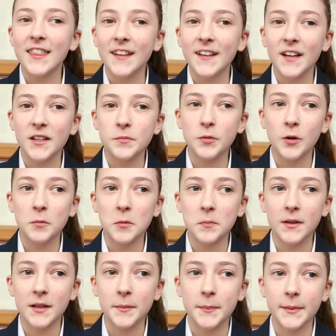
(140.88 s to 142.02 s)
I think I'd
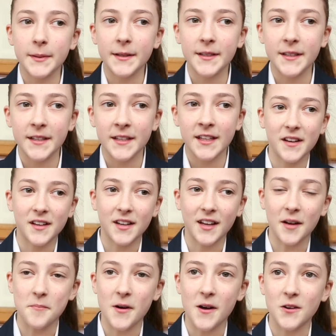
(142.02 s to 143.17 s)
probably be
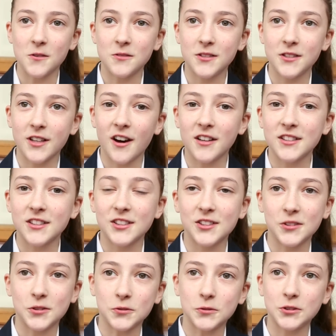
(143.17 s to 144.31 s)
at my old dance
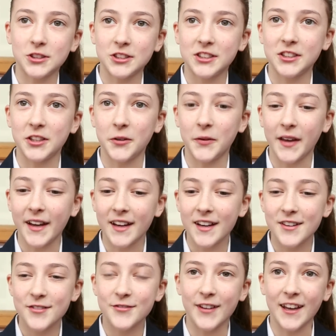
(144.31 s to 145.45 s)
school just doing
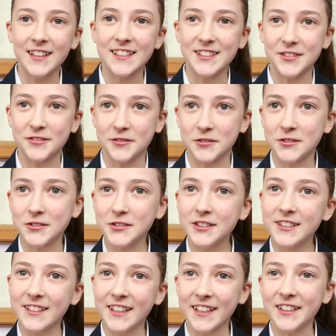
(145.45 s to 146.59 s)

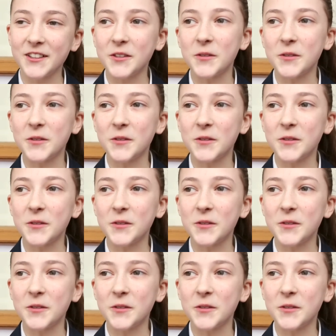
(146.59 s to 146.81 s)
festivals and